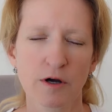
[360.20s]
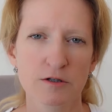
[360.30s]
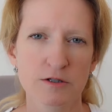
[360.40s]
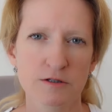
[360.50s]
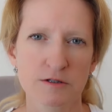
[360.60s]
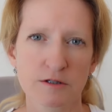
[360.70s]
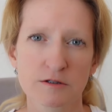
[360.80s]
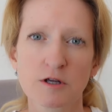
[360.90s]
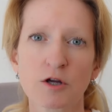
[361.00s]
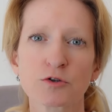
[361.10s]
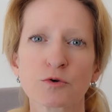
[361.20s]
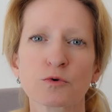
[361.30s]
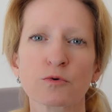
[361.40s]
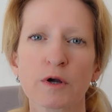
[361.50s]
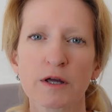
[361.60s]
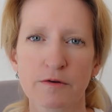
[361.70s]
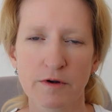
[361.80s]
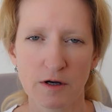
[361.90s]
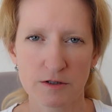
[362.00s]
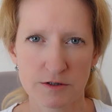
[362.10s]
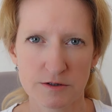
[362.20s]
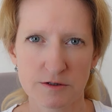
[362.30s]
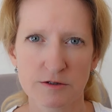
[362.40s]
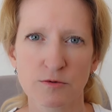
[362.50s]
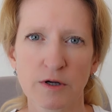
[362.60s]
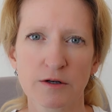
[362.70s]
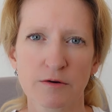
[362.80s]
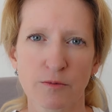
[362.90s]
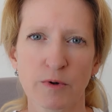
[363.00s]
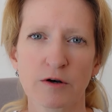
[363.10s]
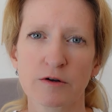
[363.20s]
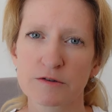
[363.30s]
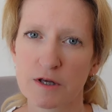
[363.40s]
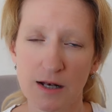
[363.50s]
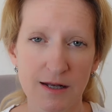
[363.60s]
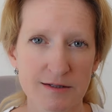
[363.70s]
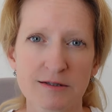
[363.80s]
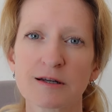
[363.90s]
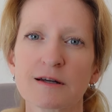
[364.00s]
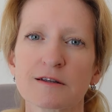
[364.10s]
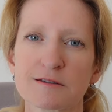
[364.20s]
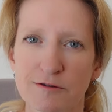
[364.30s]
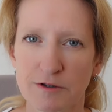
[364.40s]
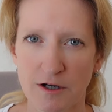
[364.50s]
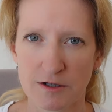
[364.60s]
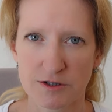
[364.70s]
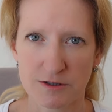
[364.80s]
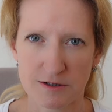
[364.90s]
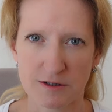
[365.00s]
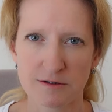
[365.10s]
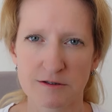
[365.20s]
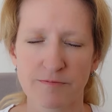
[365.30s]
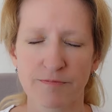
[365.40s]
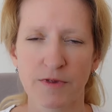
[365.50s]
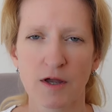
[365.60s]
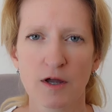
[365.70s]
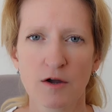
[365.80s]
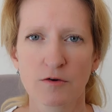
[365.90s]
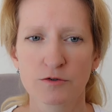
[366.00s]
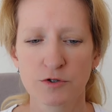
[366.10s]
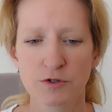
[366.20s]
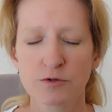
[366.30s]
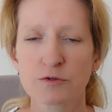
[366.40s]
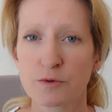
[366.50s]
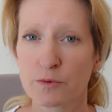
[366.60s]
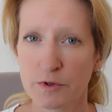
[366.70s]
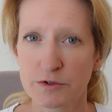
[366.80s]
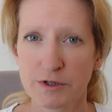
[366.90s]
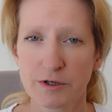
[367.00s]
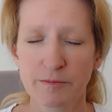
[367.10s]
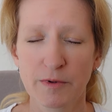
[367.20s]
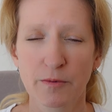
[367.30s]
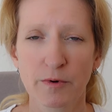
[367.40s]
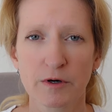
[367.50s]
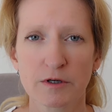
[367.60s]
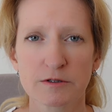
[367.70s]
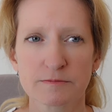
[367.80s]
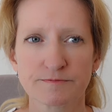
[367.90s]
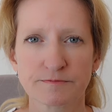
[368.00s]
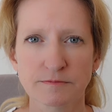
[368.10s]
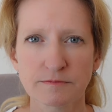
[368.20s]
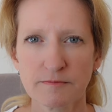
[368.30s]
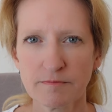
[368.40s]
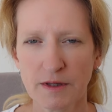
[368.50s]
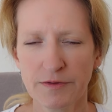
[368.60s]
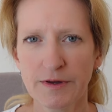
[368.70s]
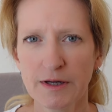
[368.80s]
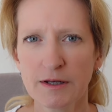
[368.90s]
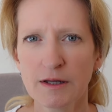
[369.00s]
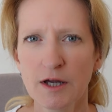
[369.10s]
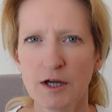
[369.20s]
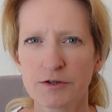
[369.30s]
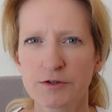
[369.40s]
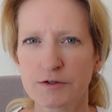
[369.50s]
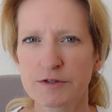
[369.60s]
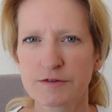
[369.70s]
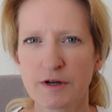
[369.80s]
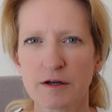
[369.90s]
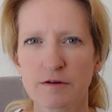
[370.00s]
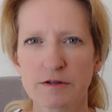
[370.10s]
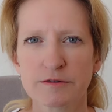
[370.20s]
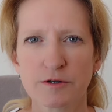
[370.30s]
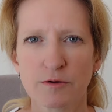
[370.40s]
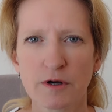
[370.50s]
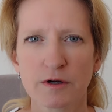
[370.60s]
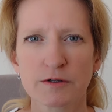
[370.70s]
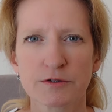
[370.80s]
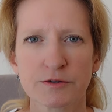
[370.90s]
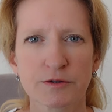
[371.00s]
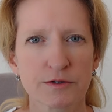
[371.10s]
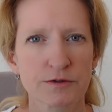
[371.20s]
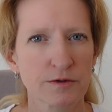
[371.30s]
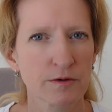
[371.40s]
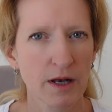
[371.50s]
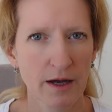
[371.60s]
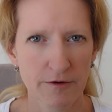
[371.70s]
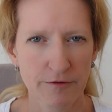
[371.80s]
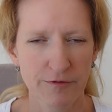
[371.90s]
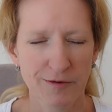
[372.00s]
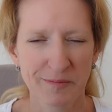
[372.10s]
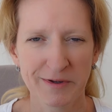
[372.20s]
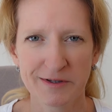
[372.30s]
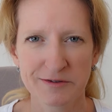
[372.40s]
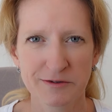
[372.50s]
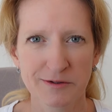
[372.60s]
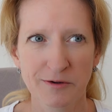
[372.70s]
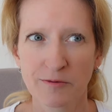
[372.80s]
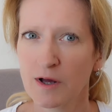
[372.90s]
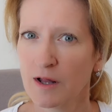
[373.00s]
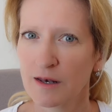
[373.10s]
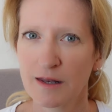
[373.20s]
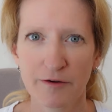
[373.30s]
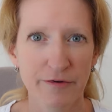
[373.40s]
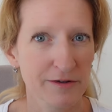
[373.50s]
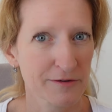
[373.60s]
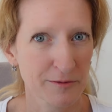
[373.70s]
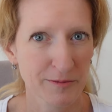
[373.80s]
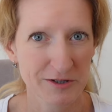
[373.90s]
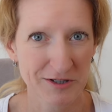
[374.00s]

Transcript: consciousness to greater consciousness, greater awareness, let's say soul consciousness, to use a, a term, a word, then your desire is no longer to control life because you know life has so much